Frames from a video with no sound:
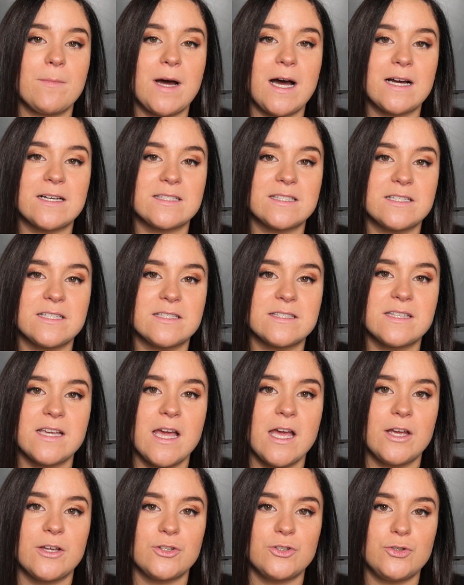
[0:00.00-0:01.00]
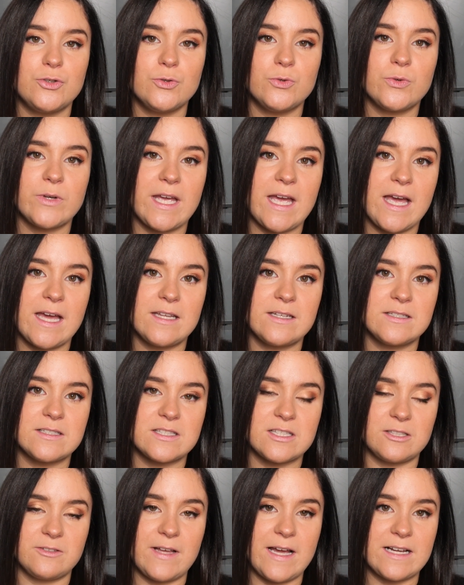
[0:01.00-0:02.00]
boxes. You can
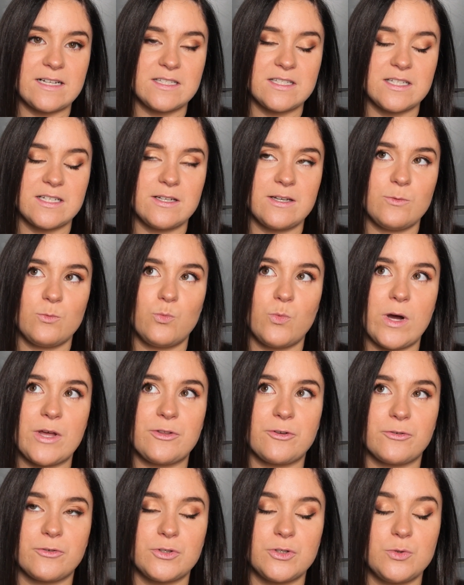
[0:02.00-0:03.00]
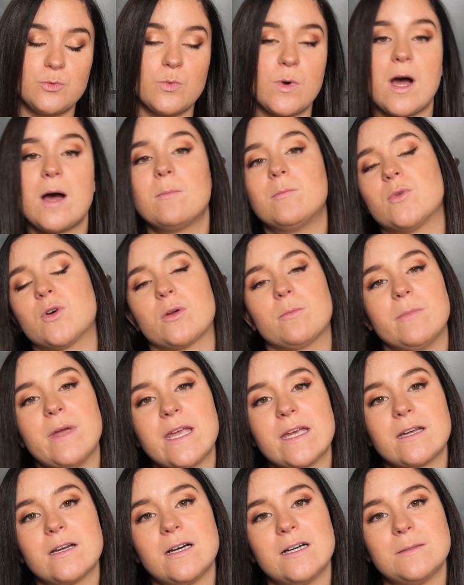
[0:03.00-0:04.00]
select whether you want more
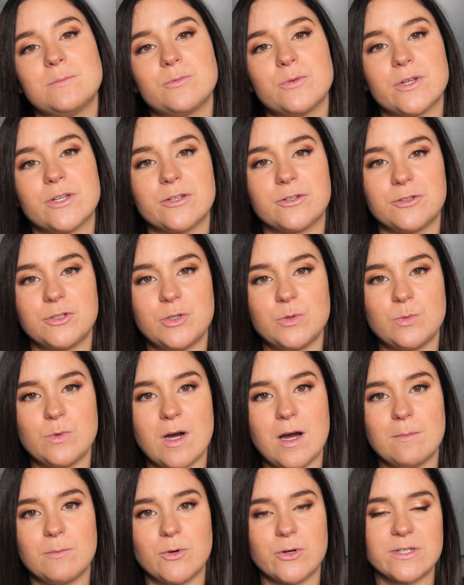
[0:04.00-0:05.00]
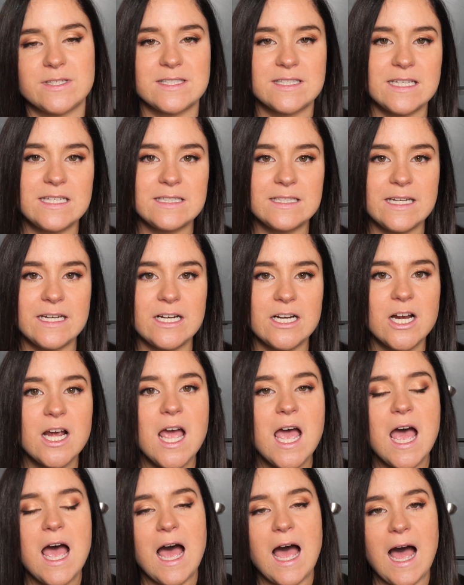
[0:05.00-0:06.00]
makeup, whether you want more skincare.
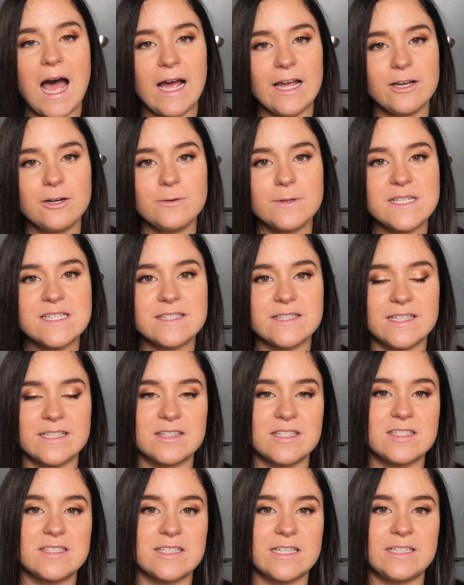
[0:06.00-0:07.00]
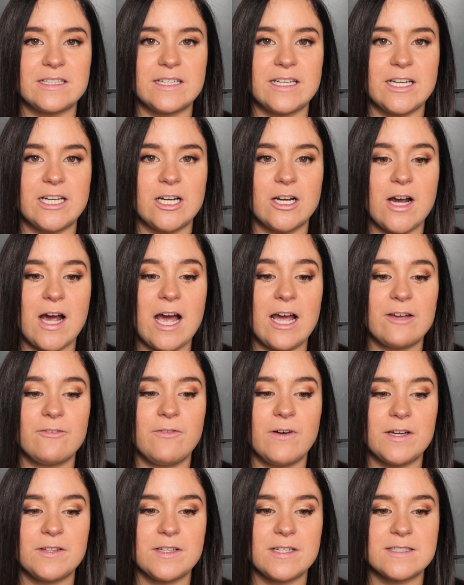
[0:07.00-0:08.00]
I always like the skincare. I
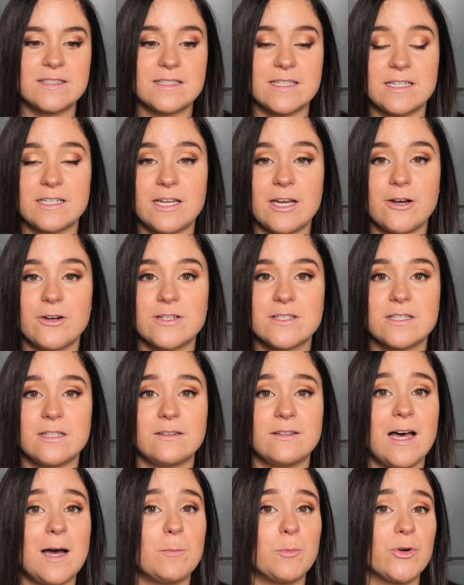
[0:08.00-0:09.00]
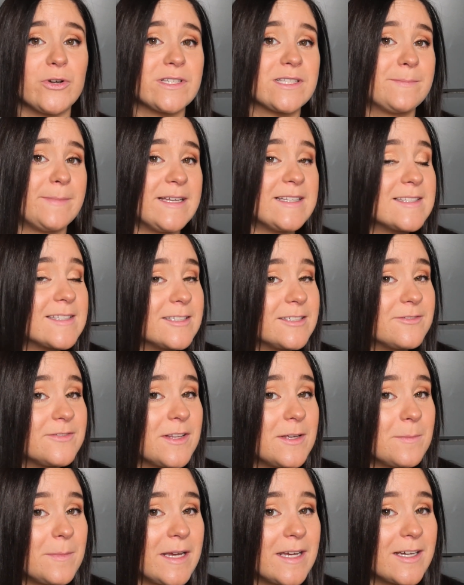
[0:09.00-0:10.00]
find that skincare is a lot more expensive
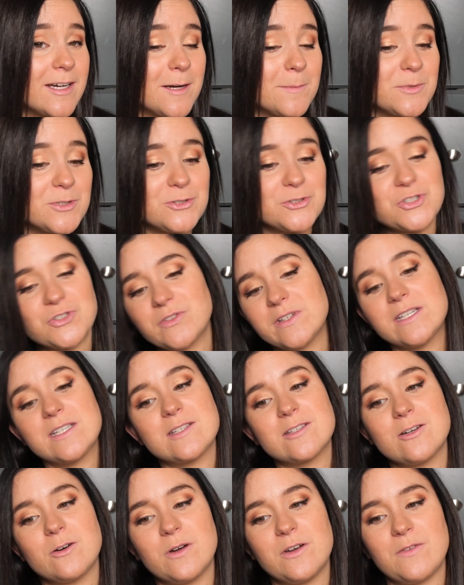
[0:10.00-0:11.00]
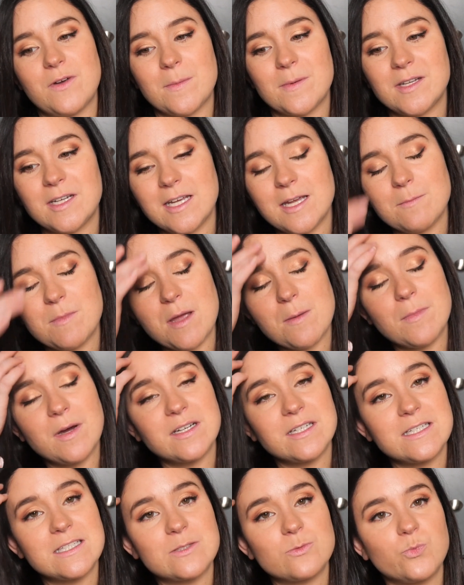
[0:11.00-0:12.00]
than makeup usually. So if I'm going to get my
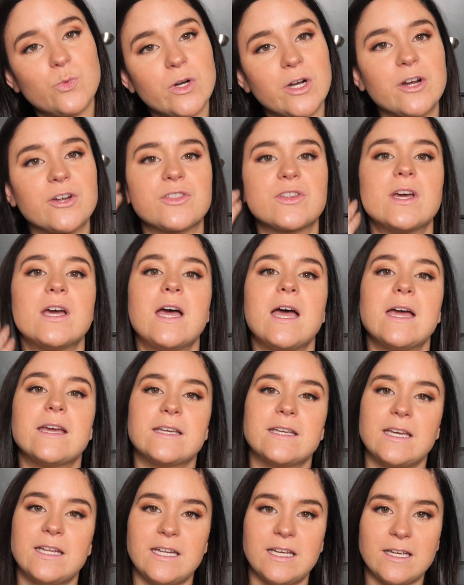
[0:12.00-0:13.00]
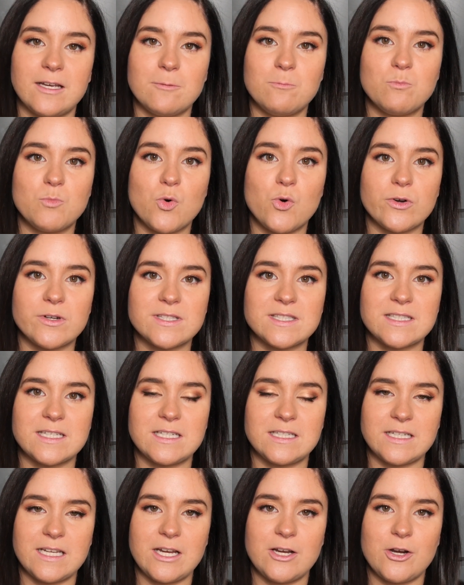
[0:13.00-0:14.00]
money's worth, getting more
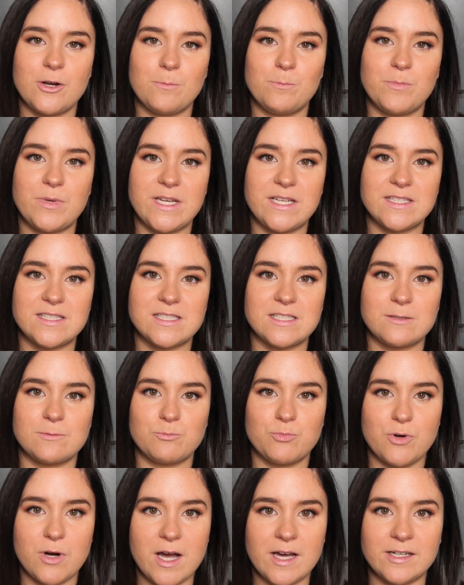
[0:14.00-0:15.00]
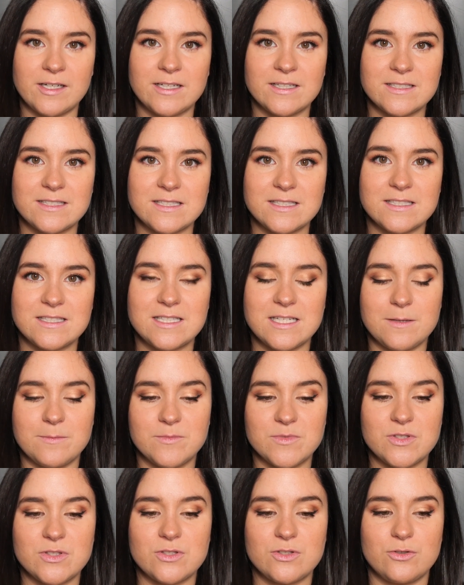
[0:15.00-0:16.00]
skincare based products
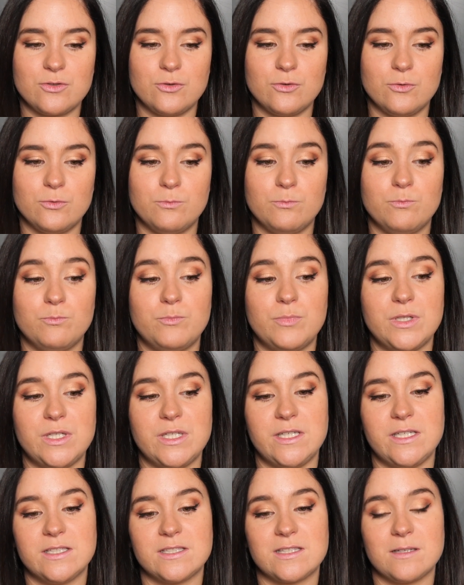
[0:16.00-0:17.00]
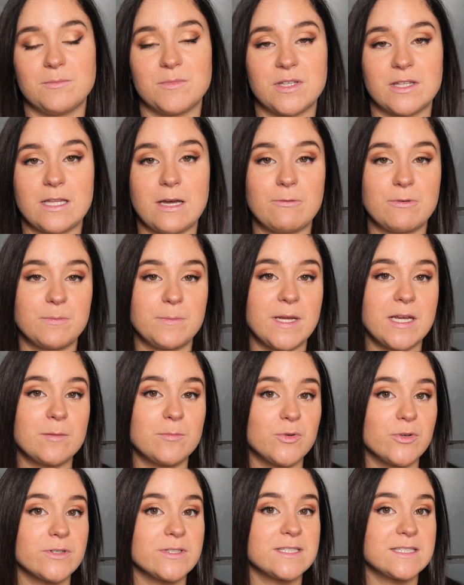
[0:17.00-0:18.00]
seems to be something that would
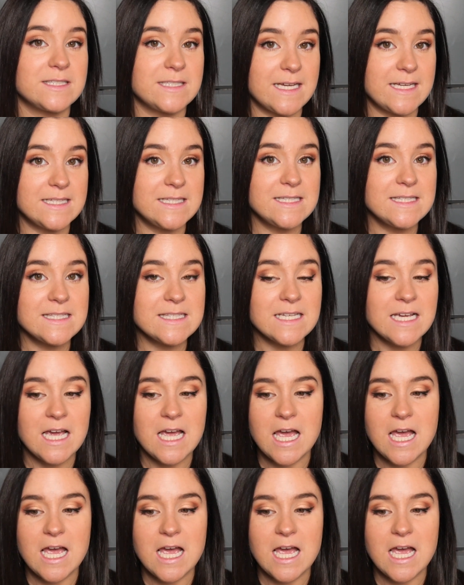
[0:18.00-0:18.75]
make more sense.